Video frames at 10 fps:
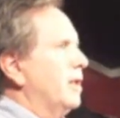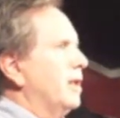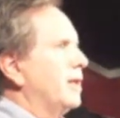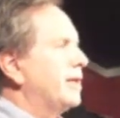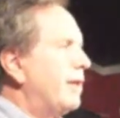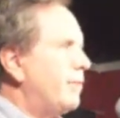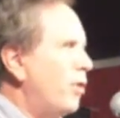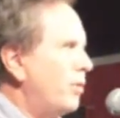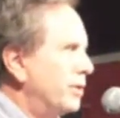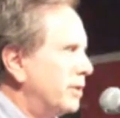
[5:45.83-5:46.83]
And at that
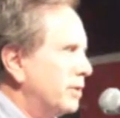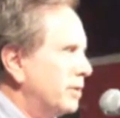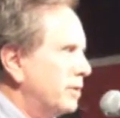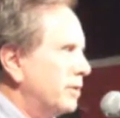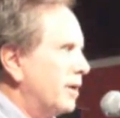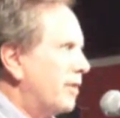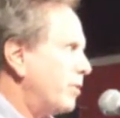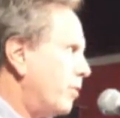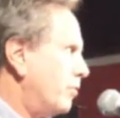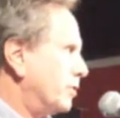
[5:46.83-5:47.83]
moment,
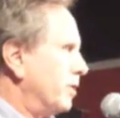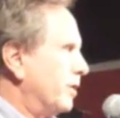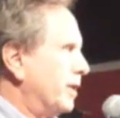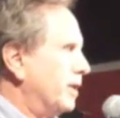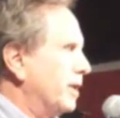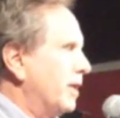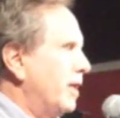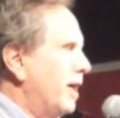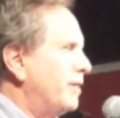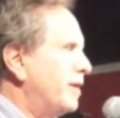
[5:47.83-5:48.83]
everyone was looking.
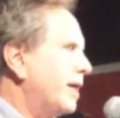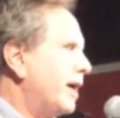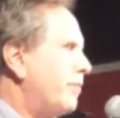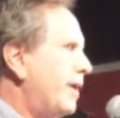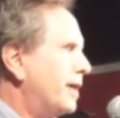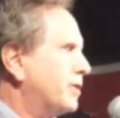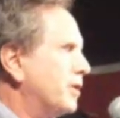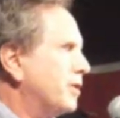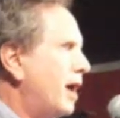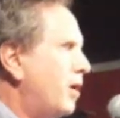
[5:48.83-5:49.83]
And then they got back to
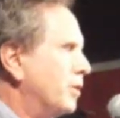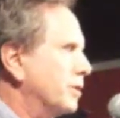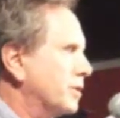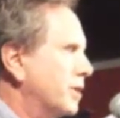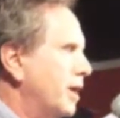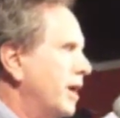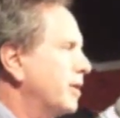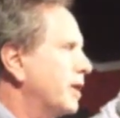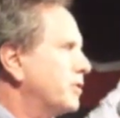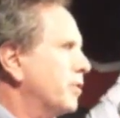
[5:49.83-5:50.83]
the towers. And
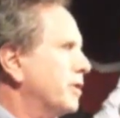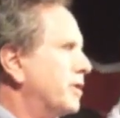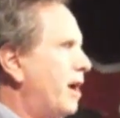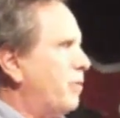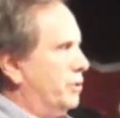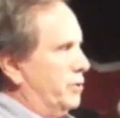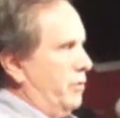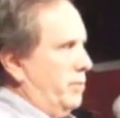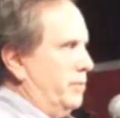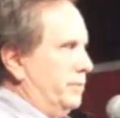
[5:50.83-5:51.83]
then I saw the towers
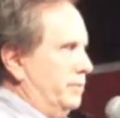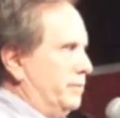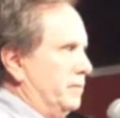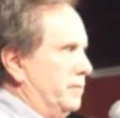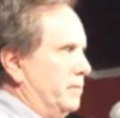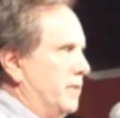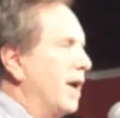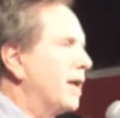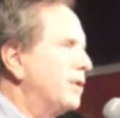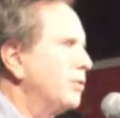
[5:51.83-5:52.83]
crumble.
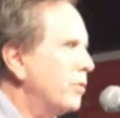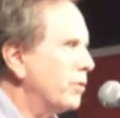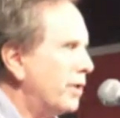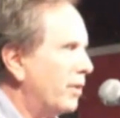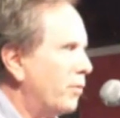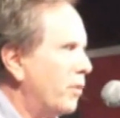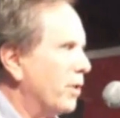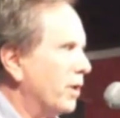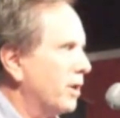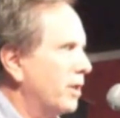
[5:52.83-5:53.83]
And I knew we were at
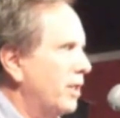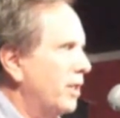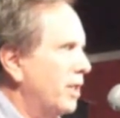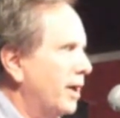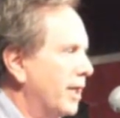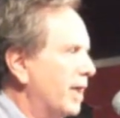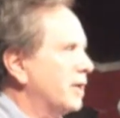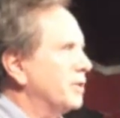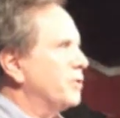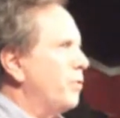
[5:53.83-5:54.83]
war. And I
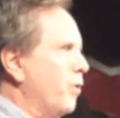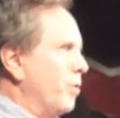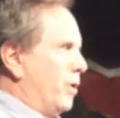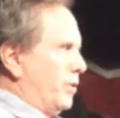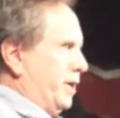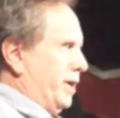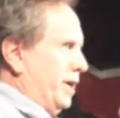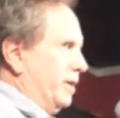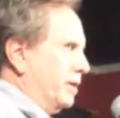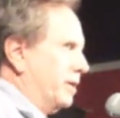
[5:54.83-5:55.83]
got into war mode
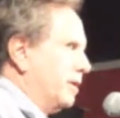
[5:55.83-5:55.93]
again.